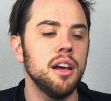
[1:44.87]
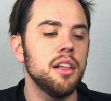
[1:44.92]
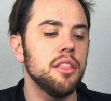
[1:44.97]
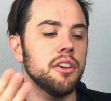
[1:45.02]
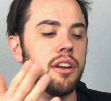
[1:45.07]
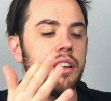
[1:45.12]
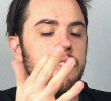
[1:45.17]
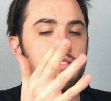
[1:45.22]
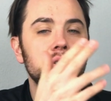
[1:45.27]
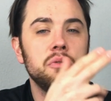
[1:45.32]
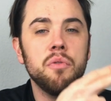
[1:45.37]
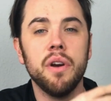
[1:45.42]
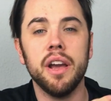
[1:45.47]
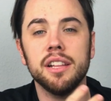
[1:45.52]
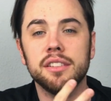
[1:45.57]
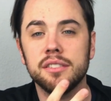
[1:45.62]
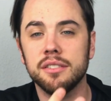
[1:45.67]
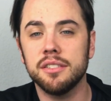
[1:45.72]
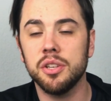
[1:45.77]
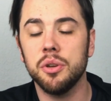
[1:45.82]
They're giving
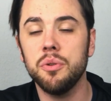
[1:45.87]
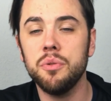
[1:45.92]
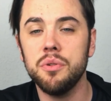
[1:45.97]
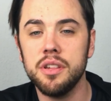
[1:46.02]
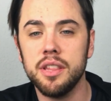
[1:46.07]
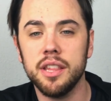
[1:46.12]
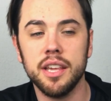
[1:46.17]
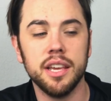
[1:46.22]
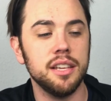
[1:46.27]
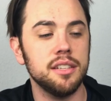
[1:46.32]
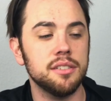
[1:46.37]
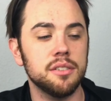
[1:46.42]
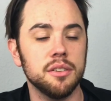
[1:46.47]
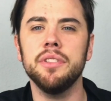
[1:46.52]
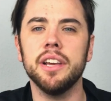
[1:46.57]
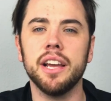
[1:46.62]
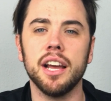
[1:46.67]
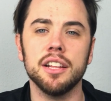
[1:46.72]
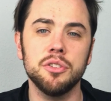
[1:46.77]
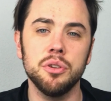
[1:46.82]
away 2 of these,
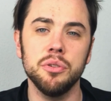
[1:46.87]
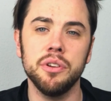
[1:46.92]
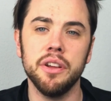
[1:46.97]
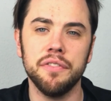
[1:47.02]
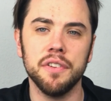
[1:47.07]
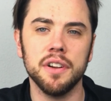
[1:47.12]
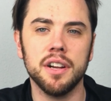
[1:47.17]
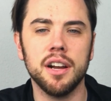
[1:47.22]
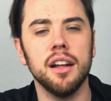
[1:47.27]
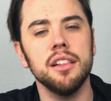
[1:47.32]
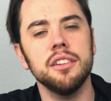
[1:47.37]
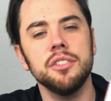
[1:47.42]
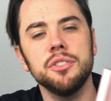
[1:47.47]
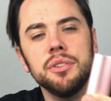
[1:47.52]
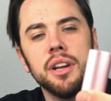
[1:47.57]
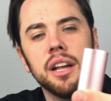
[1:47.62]
and they got 2 different colors.